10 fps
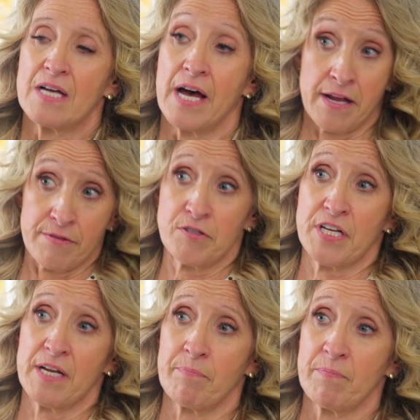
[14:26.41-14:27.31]
Another
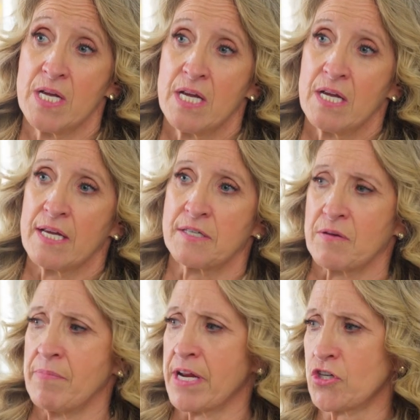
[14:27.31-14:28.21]
tip is
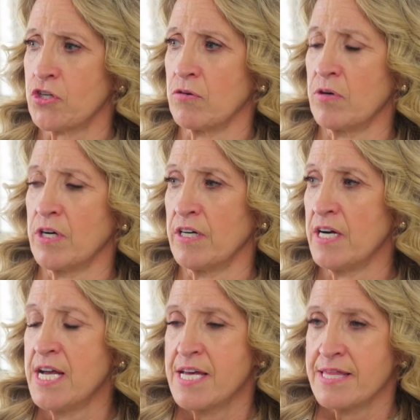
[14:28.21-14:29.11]
to make sure
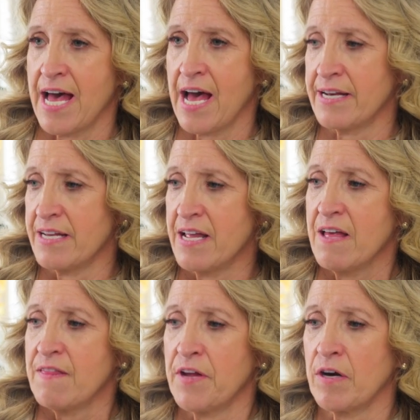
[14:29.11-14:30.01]
that
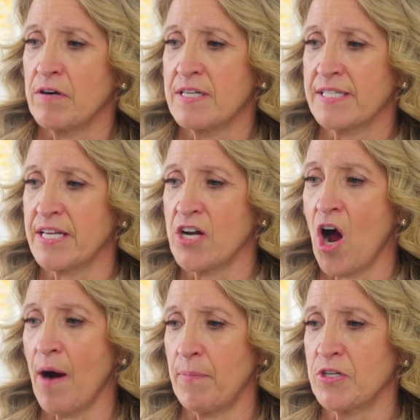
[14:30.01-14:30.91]
there is an
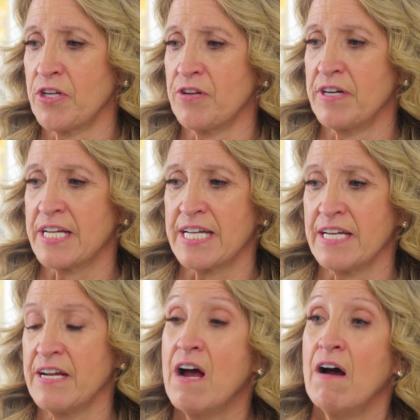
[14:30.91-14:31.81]

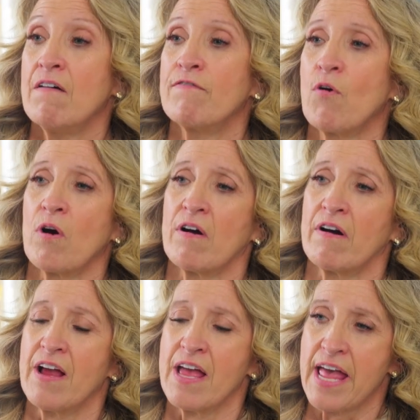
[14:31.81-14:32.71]
opportunity
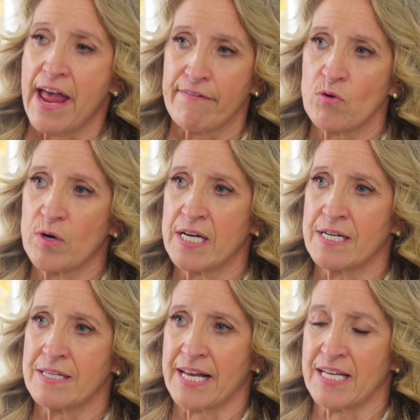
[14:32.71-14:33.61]
for
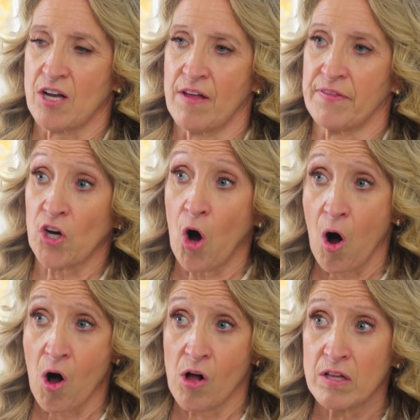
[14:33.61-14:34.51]
everyone that is on the
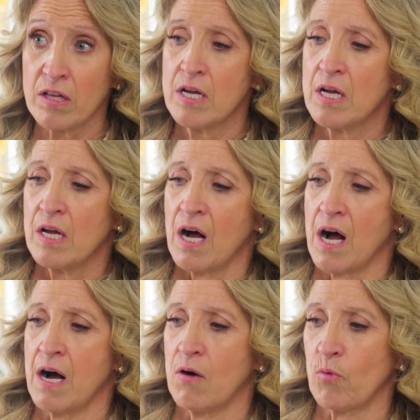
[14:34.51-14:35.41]
call,
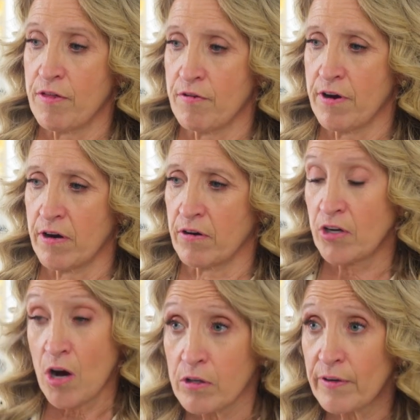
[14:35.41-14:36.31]
whether they're
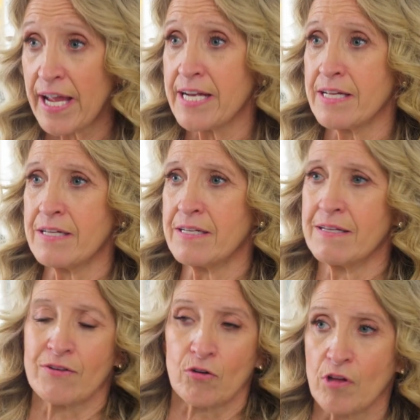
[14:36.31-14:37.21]
co-located,
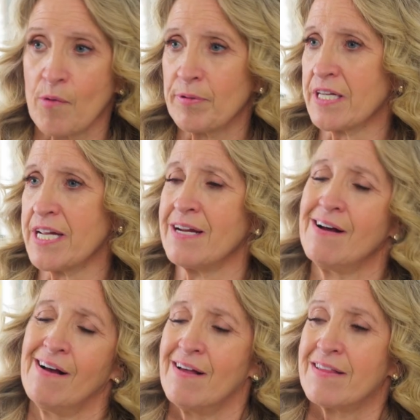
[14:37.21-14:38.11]
they're globally,
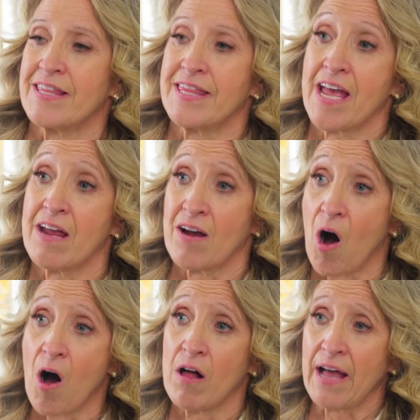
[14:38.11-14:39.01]
that they
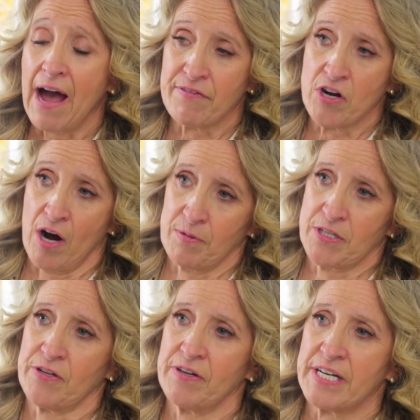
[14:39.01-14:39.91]
all have an
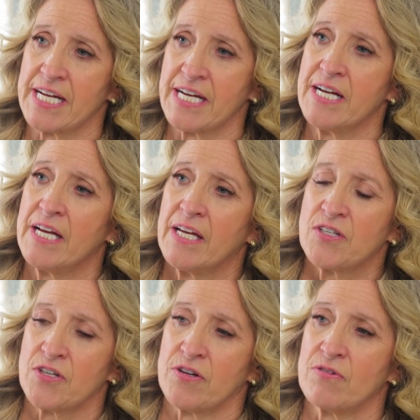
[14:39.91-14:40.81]
opportunity
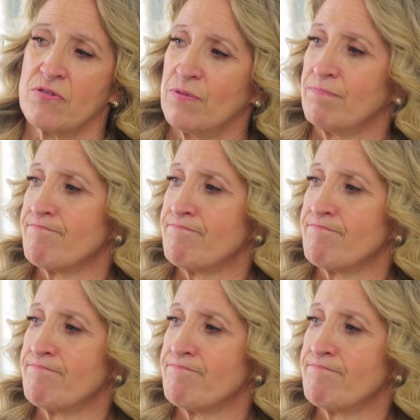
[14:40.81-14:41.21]
to